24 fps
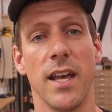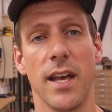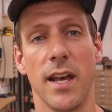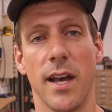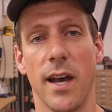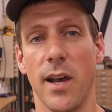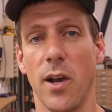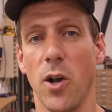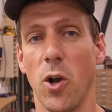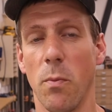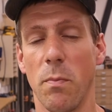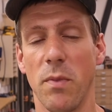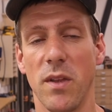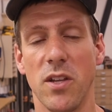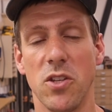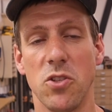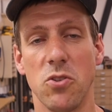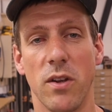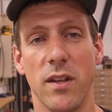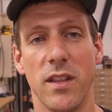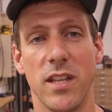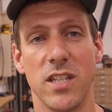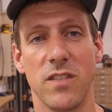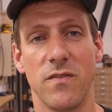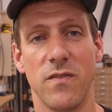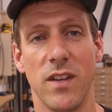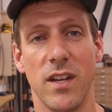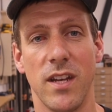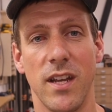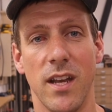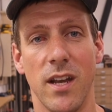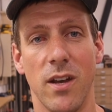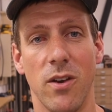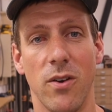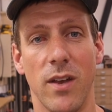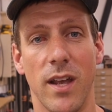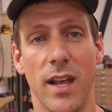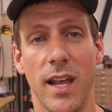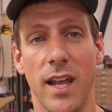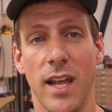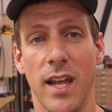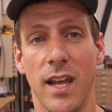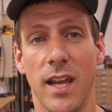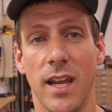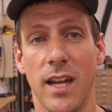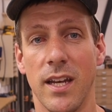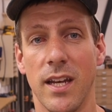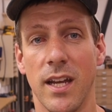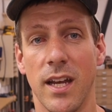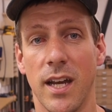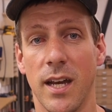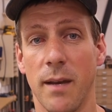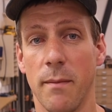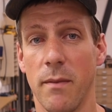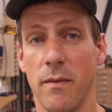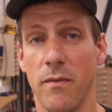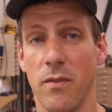I hope you enjoyed this video, and um,